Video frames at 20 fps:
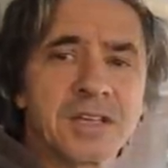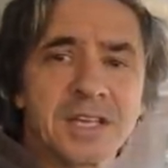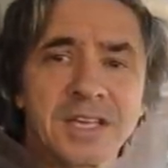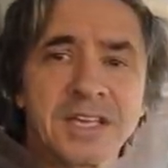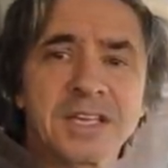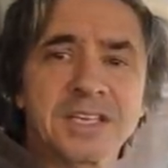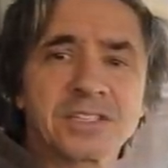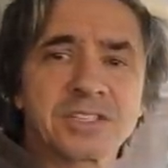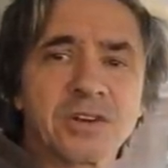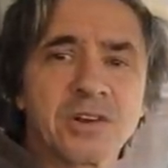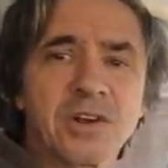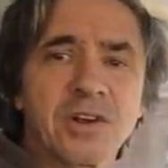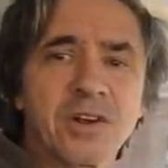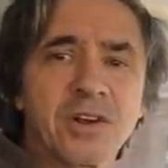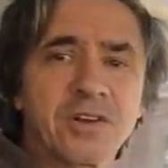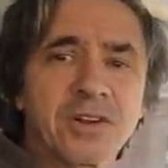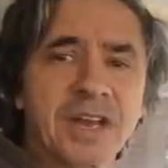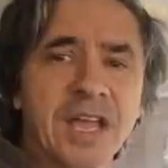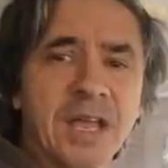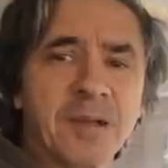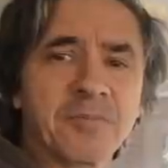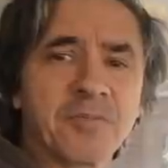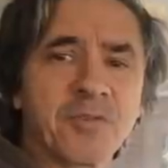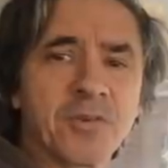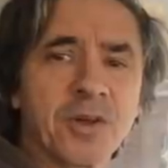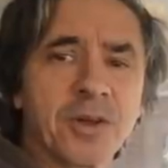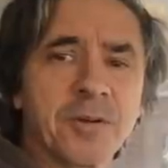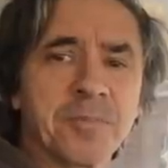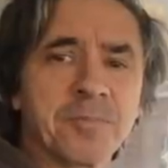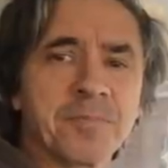his or her name
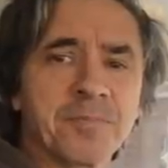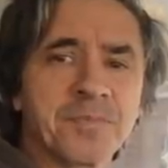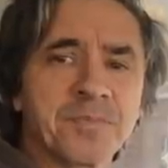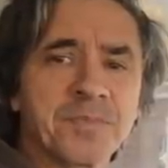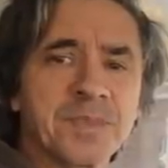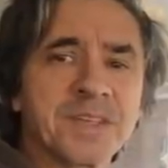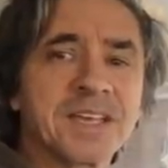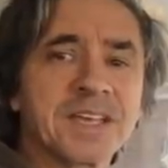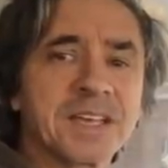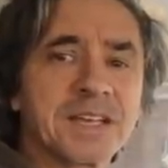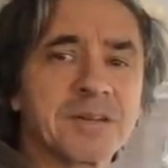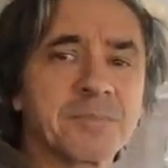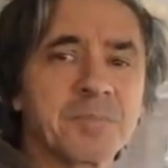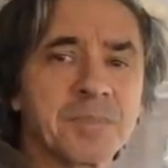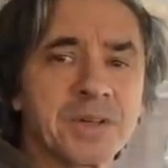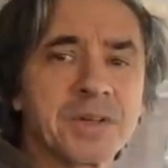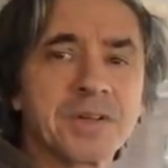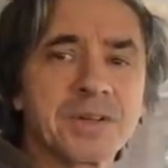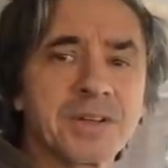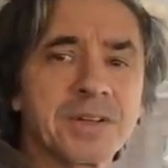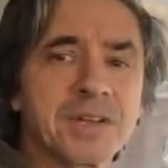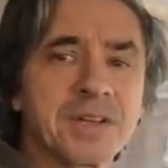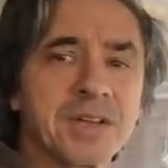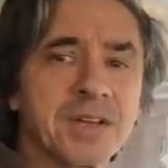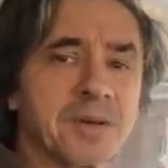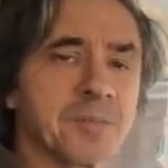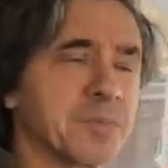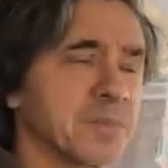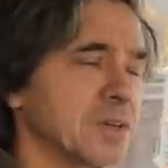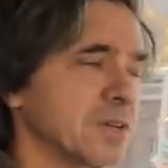from.
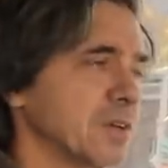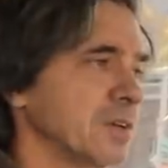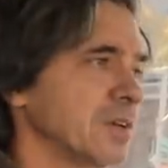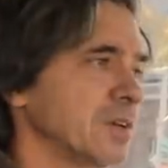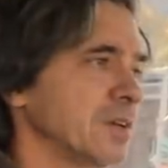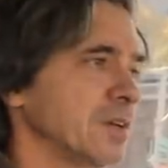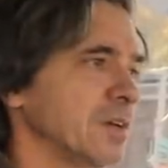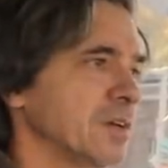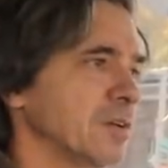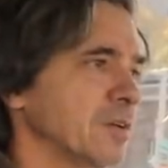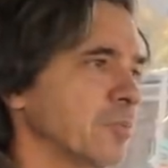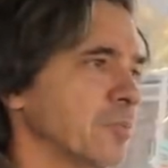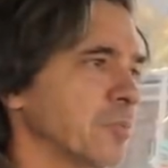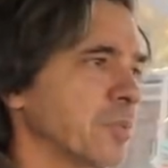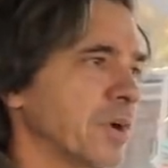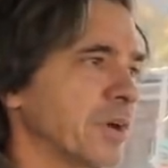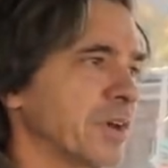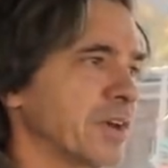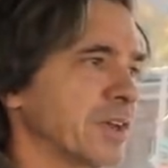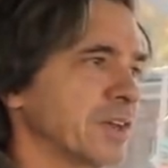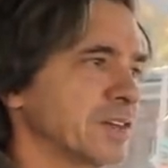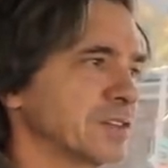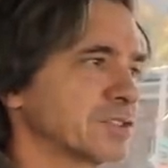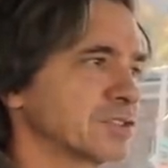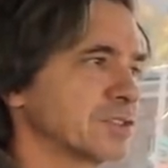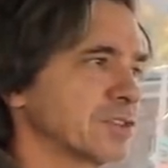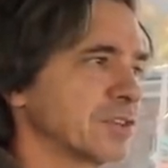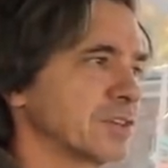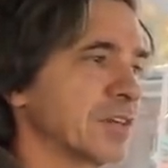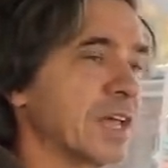Him. but
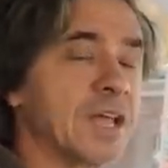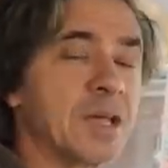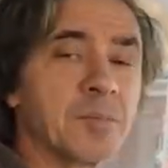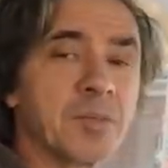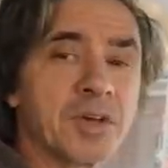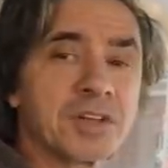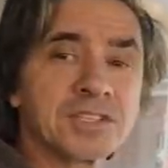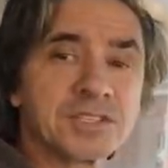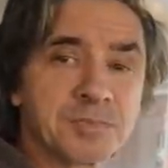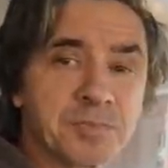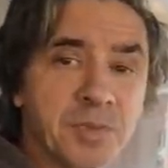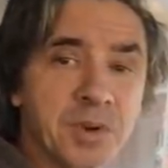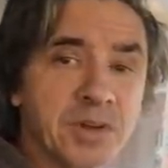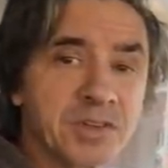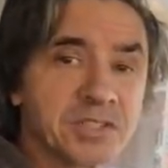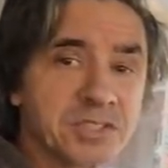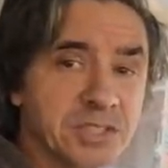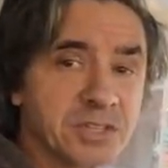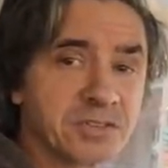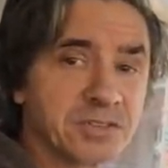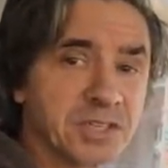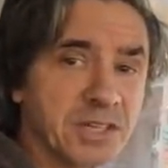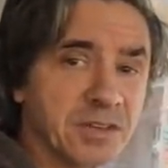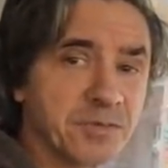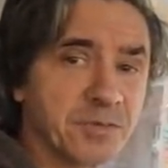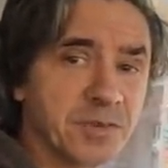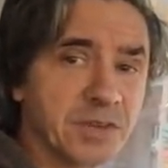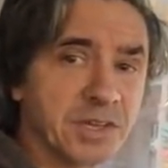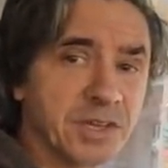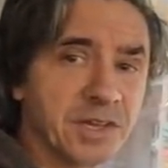his name on his birth
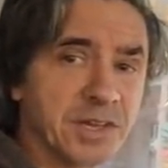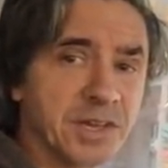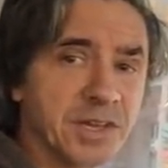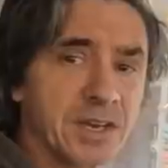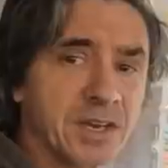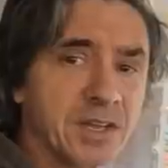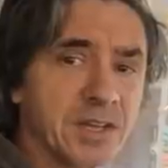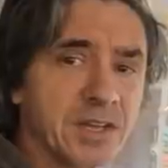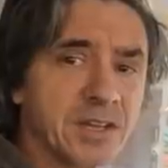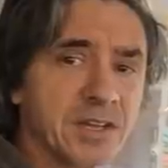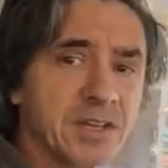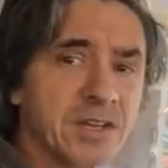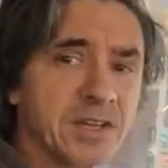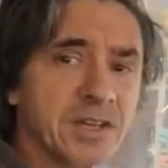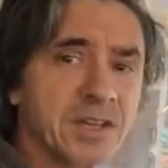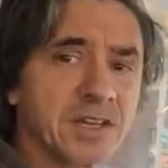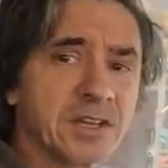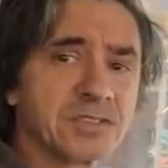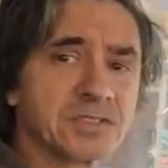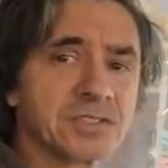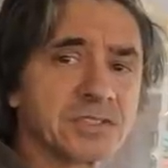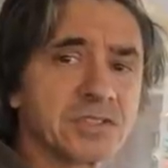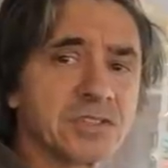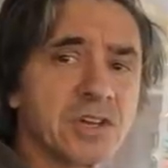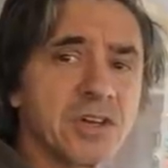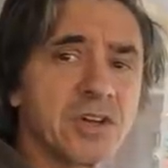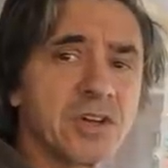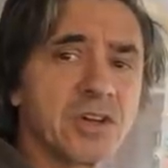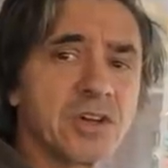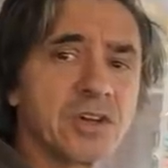certificate is
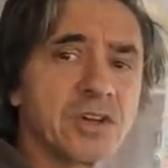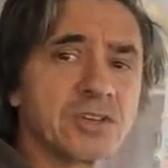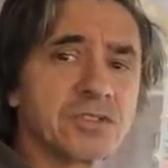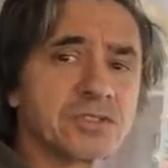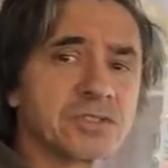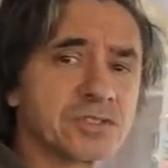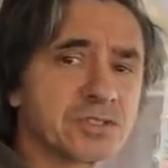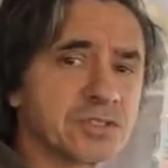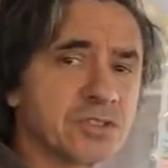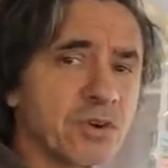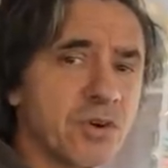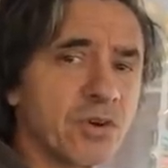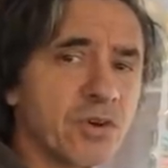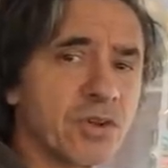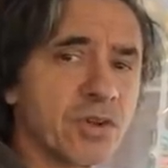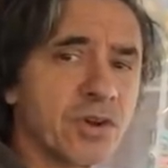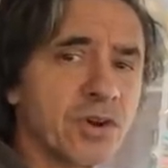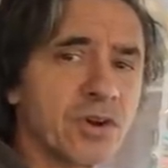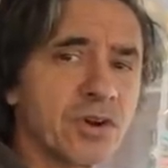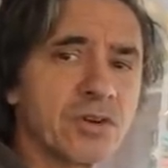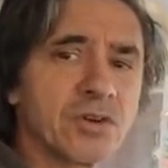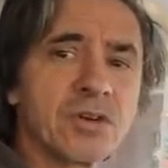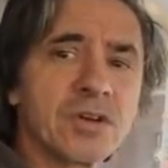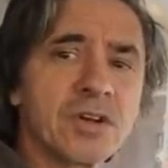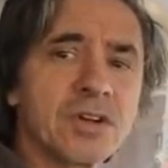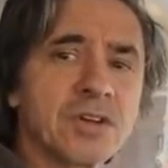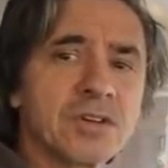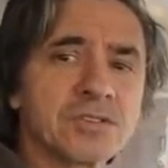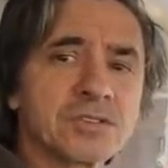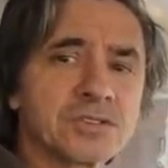Solerton
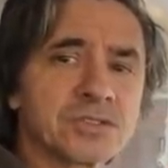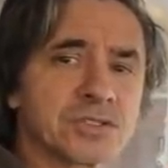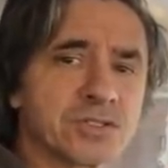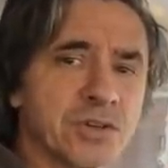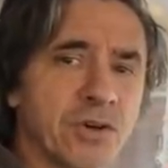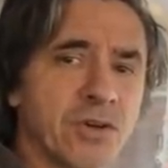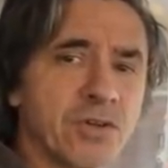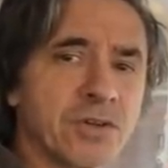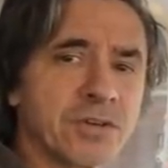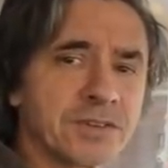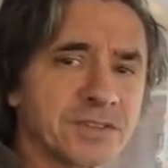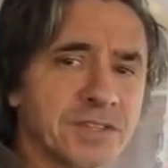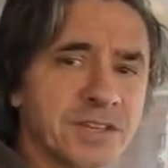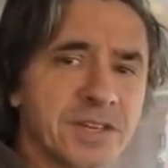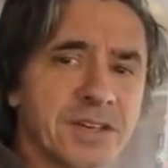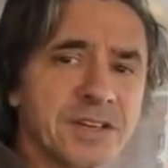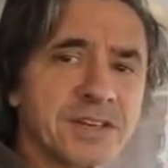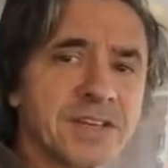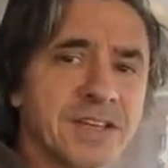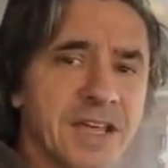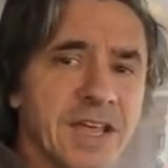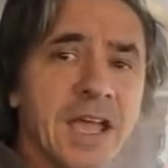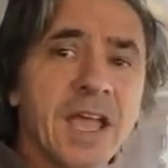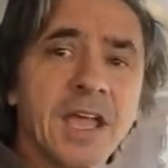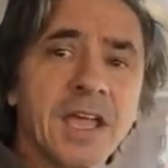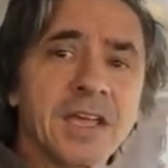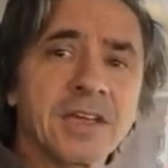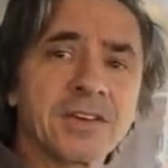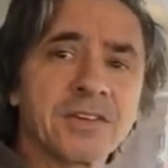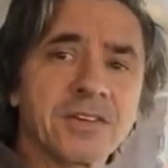
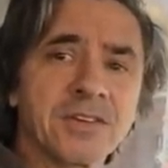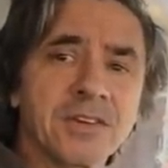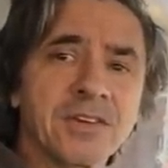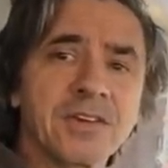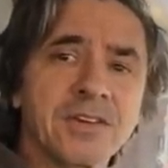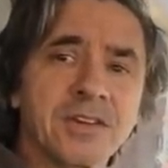Caine.